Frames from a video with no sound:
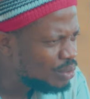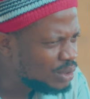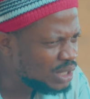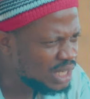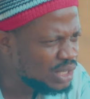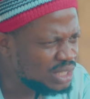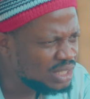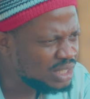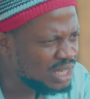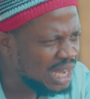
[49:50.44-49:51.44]
the real
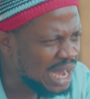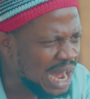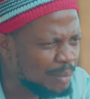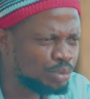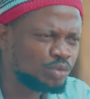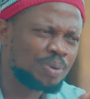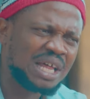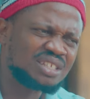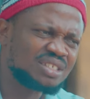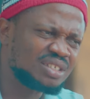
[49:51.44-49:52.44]
thing and put
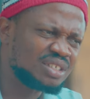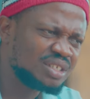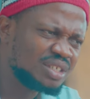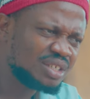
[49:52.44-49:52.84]
plastic.